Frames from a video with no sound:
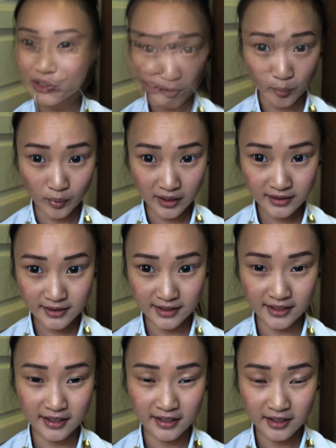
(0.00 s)
If you want
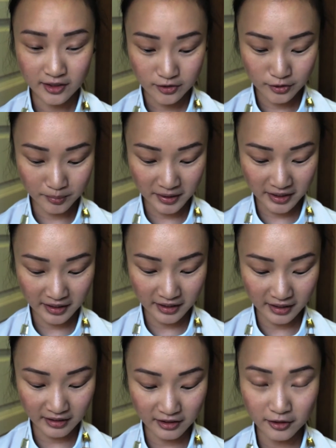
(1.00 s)
it to be
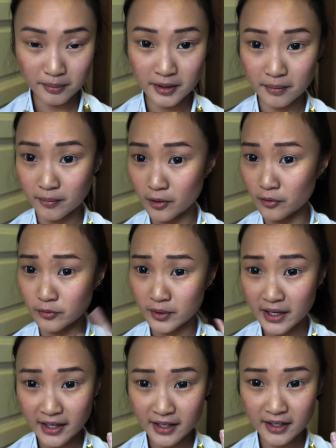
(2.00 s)
a little bit more
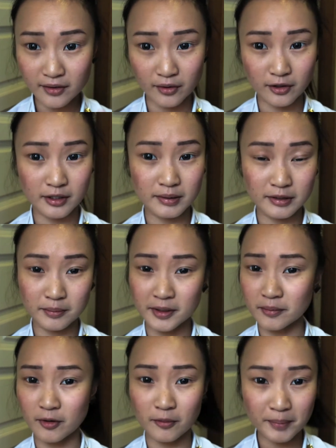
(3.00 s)
red or a little
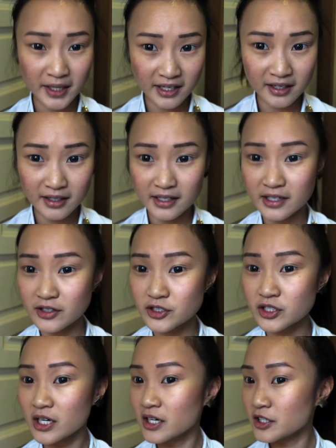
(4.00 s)
bit more pinkish,